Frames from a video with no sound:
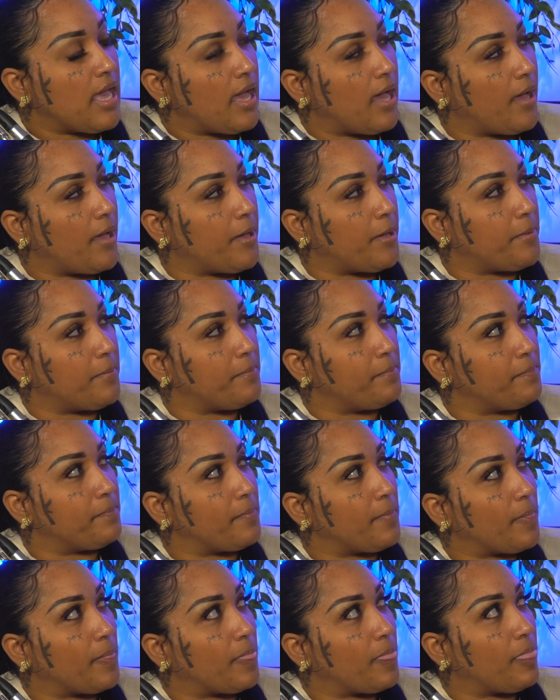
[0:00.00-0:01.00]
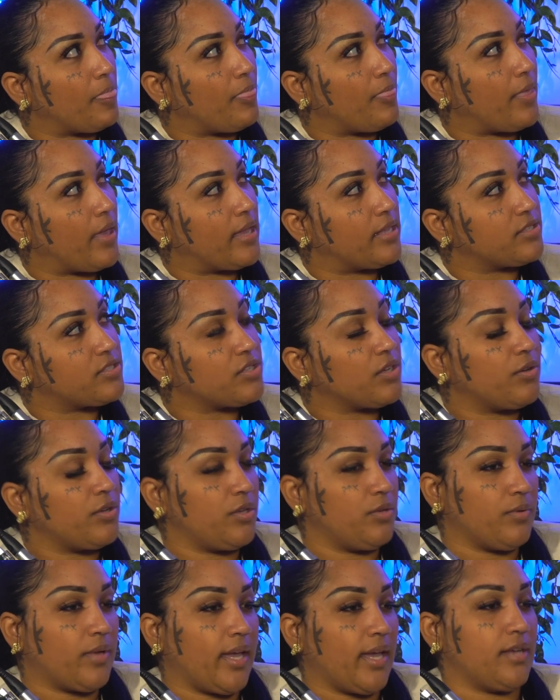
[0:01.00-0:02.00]
And so
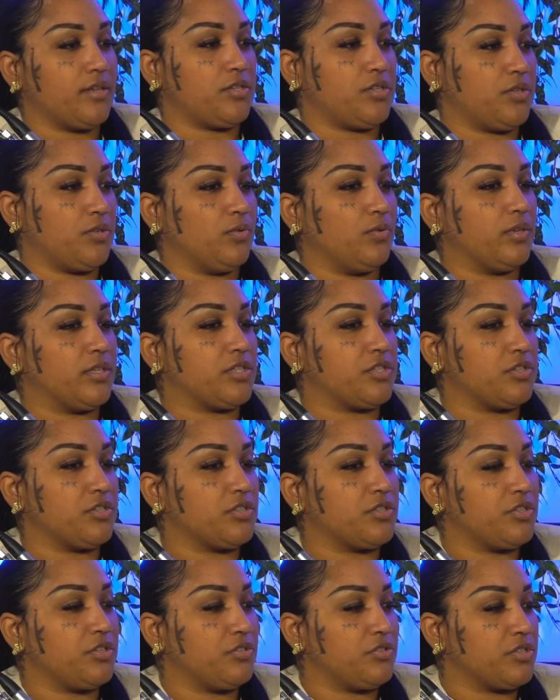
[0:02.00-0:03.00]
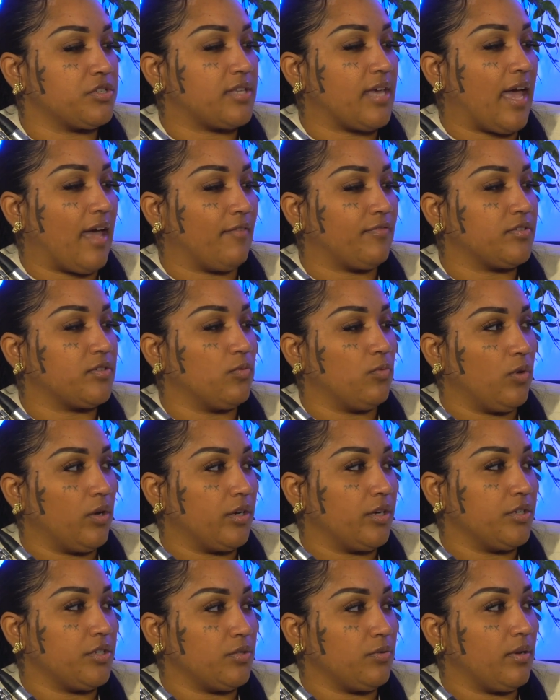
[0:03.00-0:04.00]
you can too. It's just, you just have to
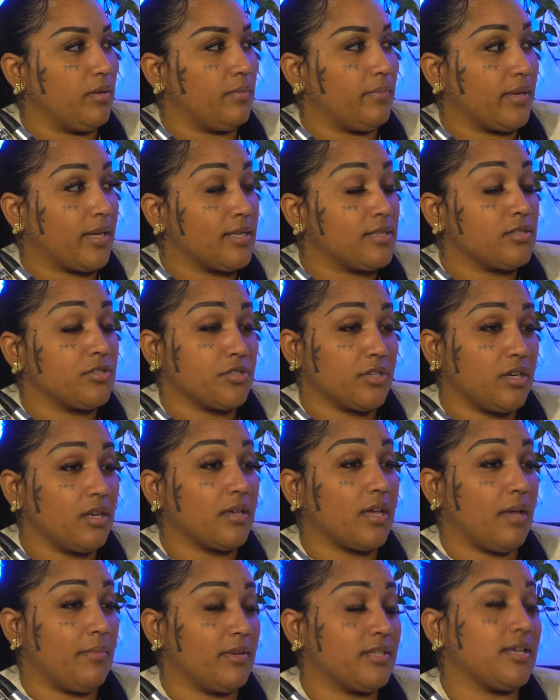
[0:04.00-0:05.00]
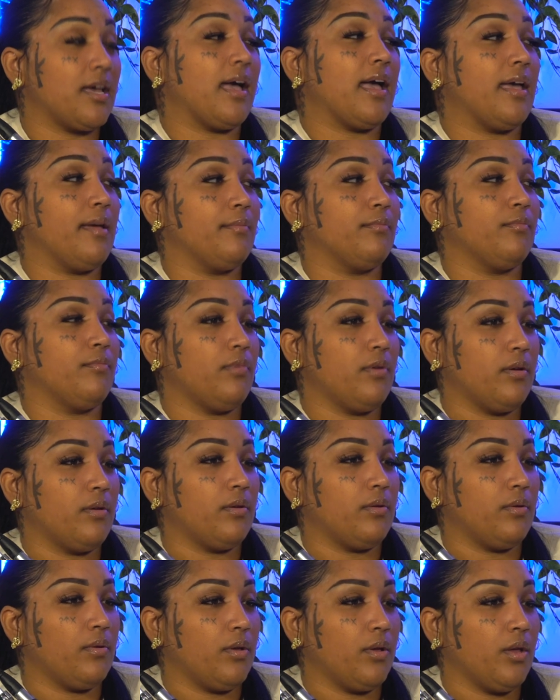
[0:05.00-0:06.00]
want to do it, because there's going to come a time
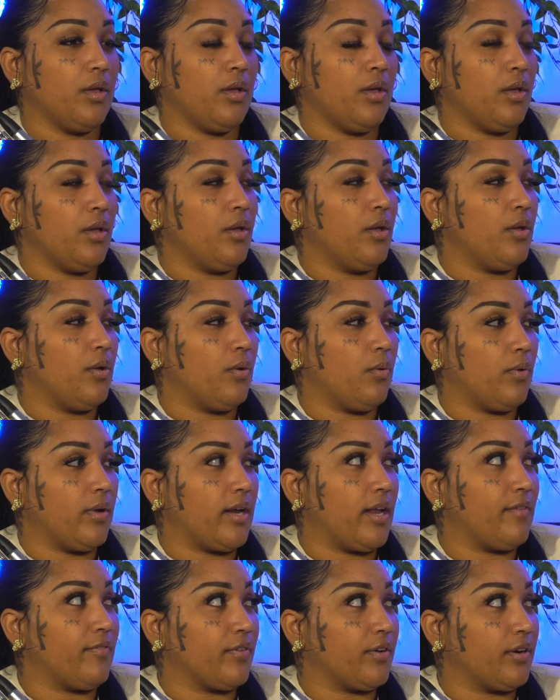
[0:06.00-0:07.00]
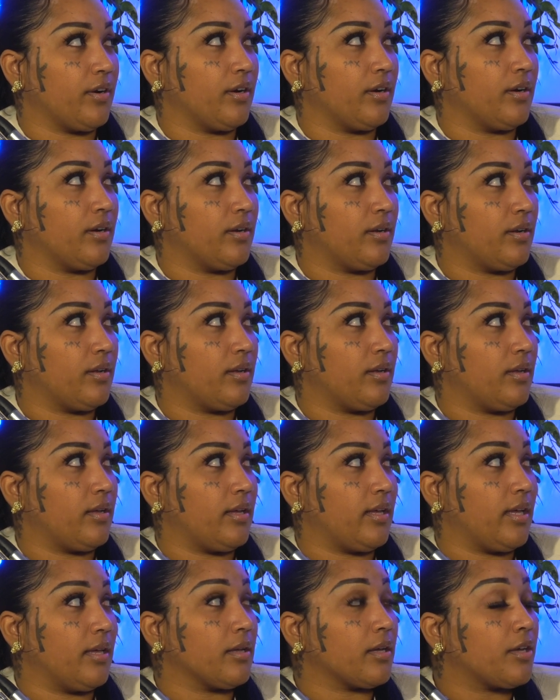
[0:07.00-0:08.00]
whenever
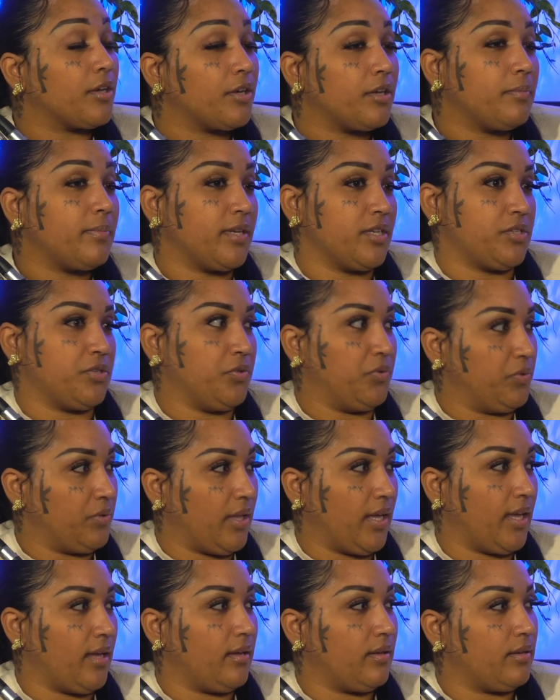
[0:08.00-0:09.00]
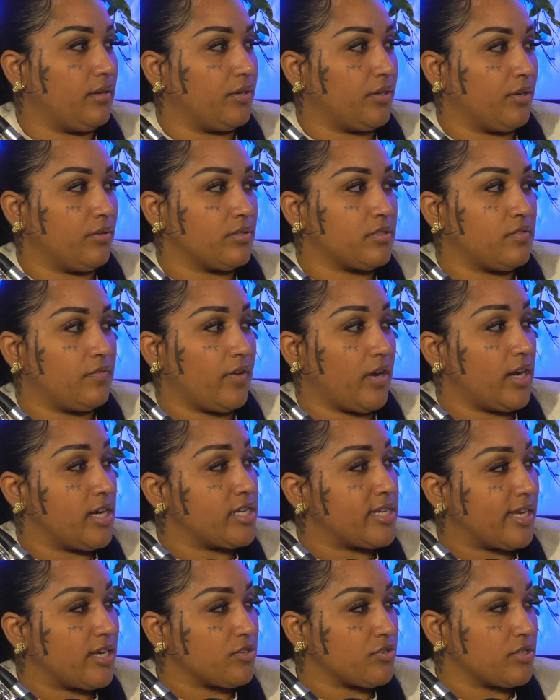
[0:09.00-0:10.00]
it could be too late. You know, it's a very
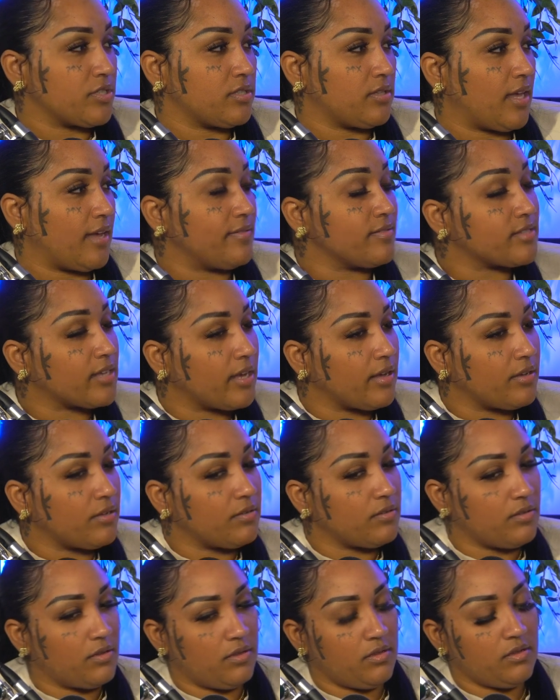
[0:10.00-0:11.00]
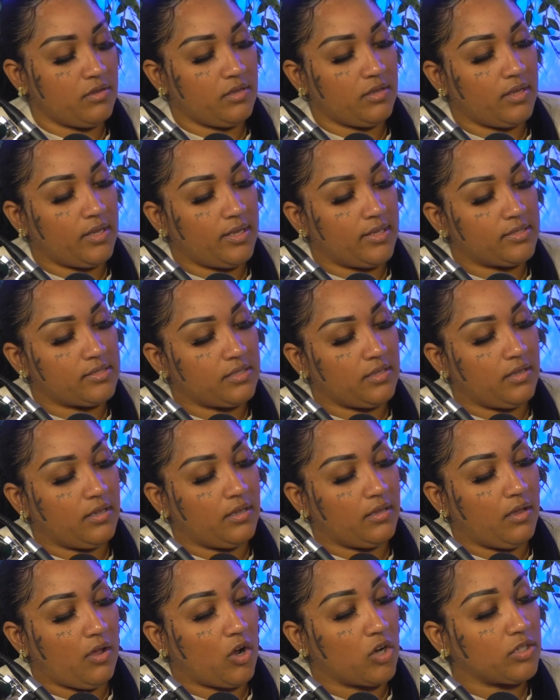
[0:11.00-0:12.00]
dangerous lifestyle. It's
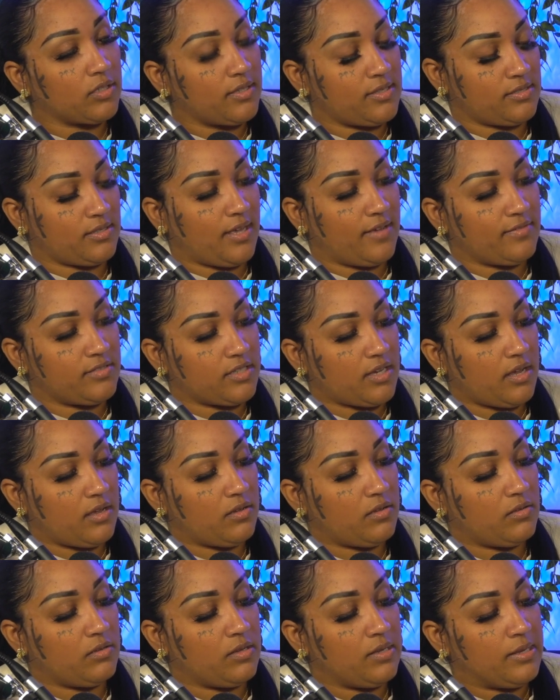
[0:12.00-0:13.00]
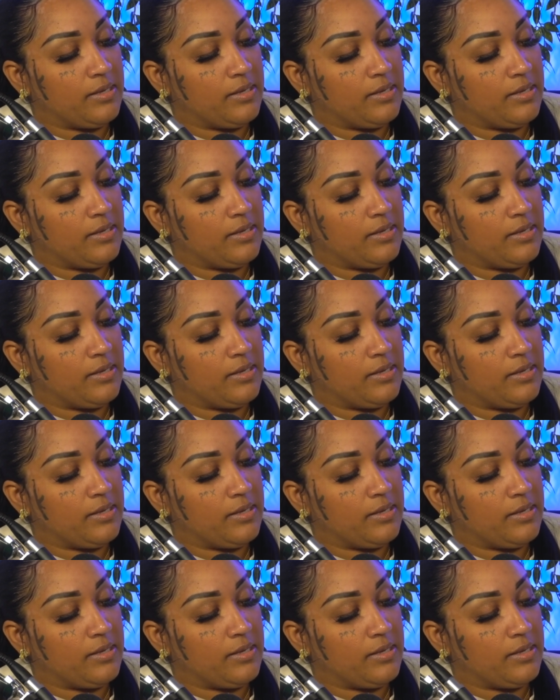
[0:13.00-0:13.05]
a heartless lifestyle.